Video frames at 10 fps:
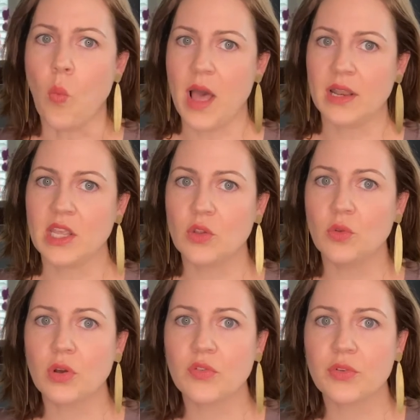Why do you
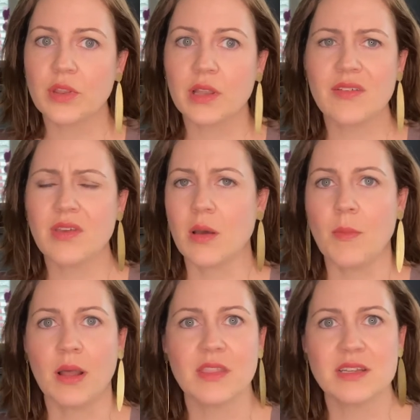look for the living
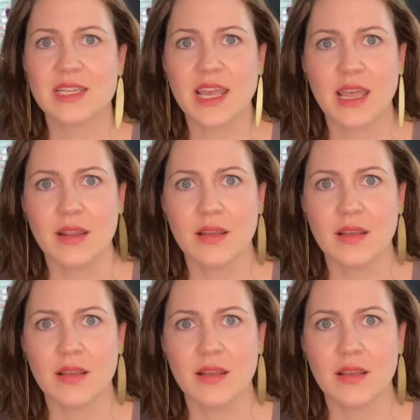among the dead?